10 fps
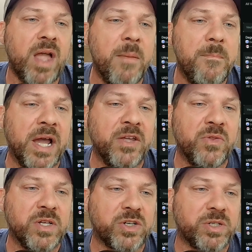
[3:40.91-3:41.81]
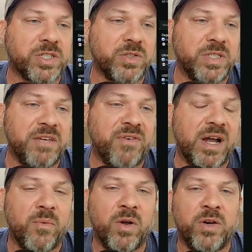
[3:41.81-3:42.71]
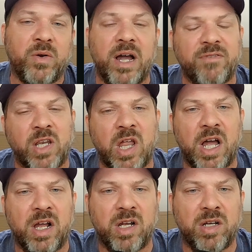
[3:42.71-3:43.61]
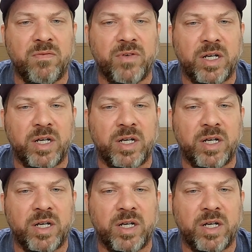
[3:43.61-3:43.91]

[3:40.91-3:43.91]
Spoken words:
I bet you this Krystal DeFi one will have a lot of